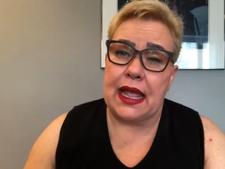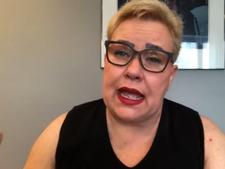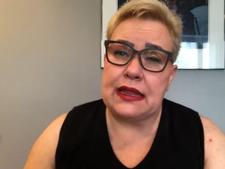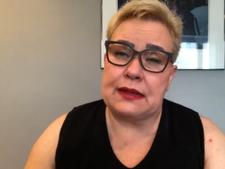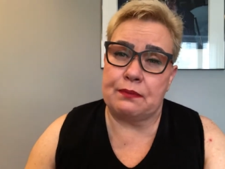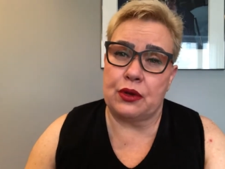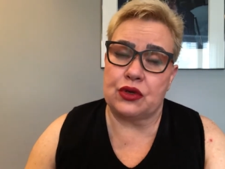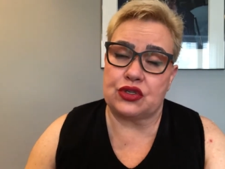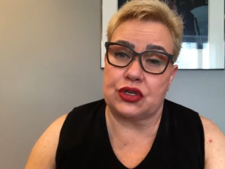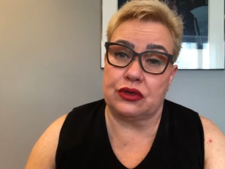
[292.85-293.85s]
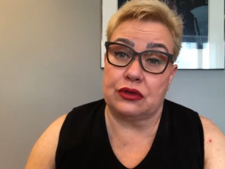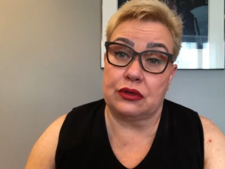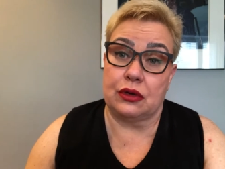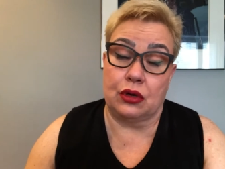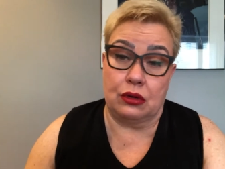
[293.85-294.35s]
80%
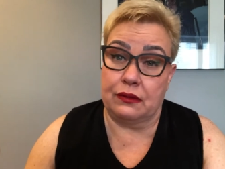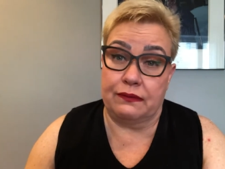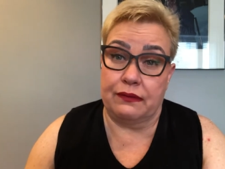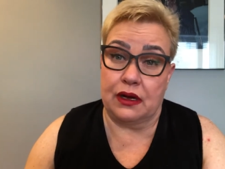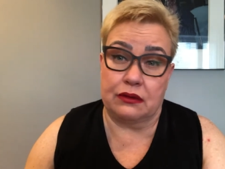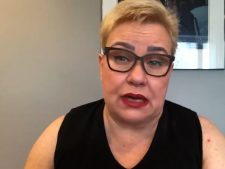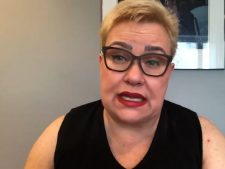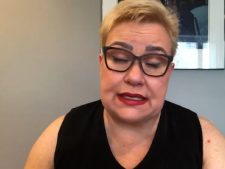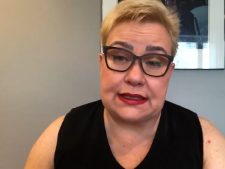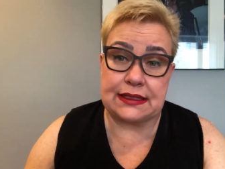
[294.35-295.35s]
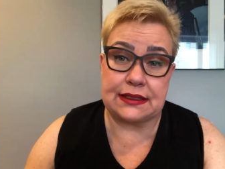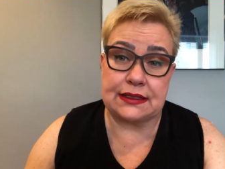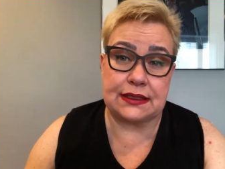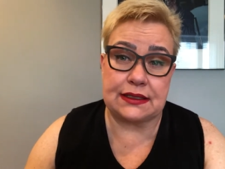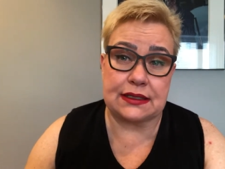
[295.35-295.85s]
of rare
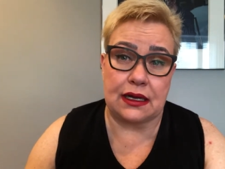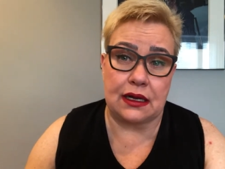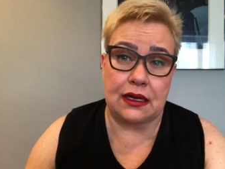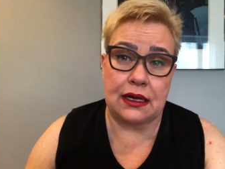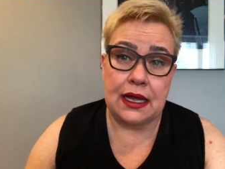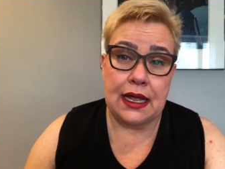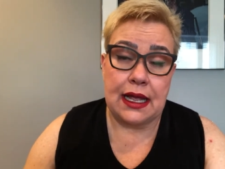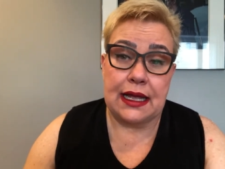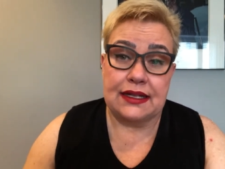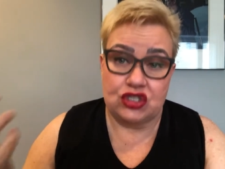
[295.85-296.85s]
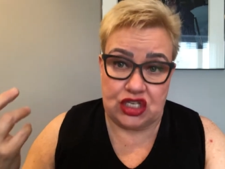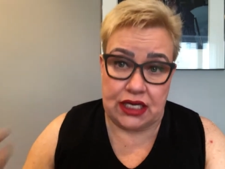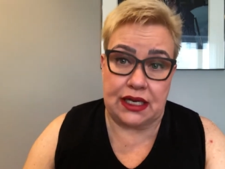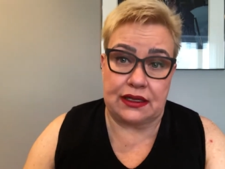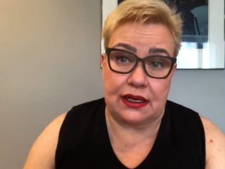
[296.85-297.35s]
diseases are
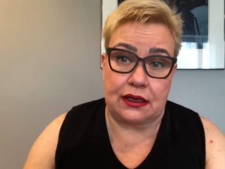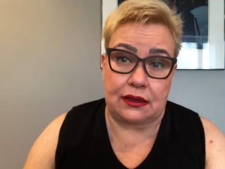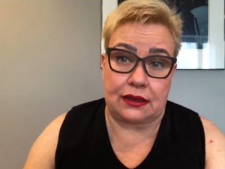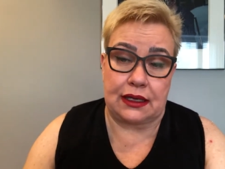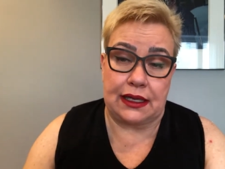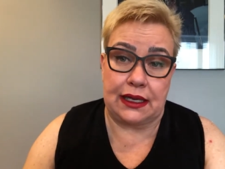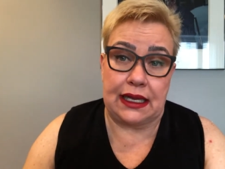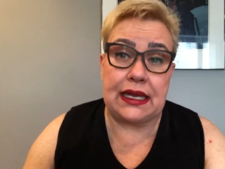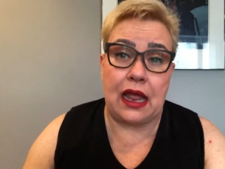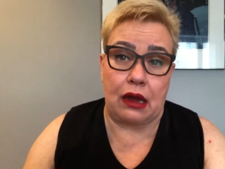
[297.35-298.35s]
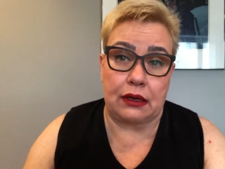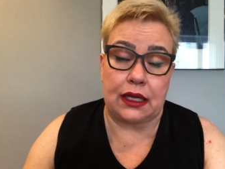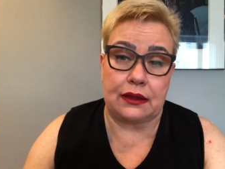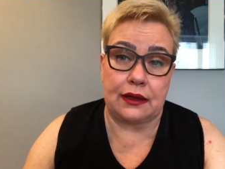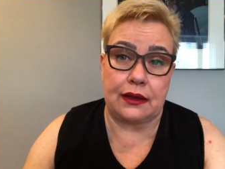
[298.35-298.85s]
genetically
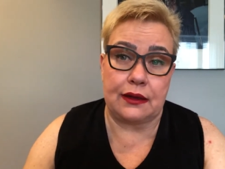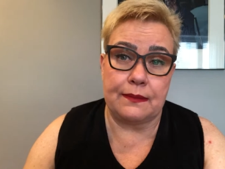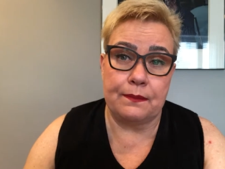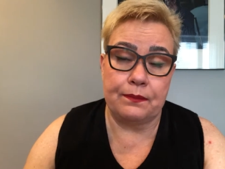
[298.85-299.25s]
inherited.